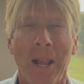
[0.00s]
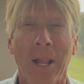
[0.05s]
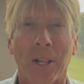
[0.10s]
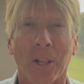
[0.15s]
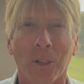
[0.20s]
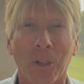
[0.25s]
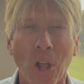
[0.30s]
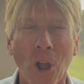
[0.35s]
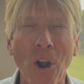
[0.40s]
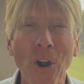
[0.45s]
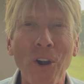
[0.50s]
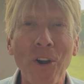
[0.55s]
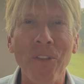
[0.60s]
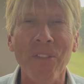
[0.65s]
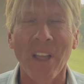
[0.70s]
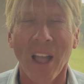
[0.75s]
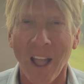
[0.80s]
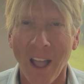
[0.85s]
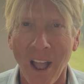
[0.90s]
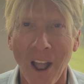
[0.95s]
Learn
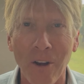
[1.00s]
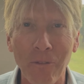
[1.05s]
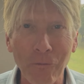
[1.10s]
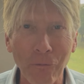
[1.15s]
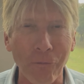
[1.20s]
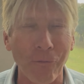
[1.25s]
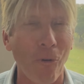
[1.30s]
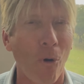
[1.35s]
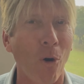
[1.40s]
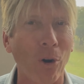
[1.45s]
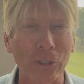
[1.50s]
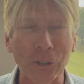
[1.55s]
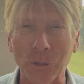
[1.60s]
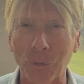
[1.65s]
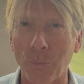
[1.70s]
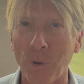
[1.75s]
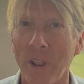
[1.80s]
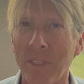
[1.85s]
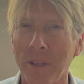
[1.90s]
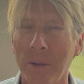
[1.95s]
the unforced
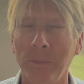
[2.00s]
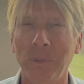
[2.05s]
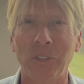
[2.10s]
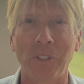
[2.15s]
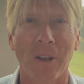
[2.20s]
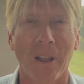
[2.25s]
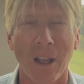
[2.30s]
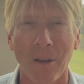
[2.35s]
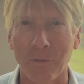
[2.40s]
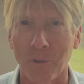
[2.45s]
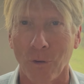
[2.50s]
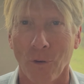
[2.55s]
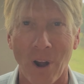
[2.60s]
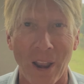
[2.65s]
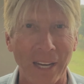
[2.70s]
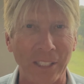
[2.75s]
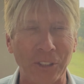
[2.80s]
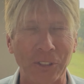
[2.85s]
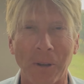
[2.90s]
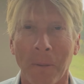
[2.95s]
rhythms of
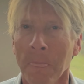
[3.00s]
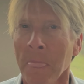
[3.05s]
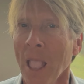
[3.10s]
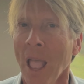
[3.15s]
grace.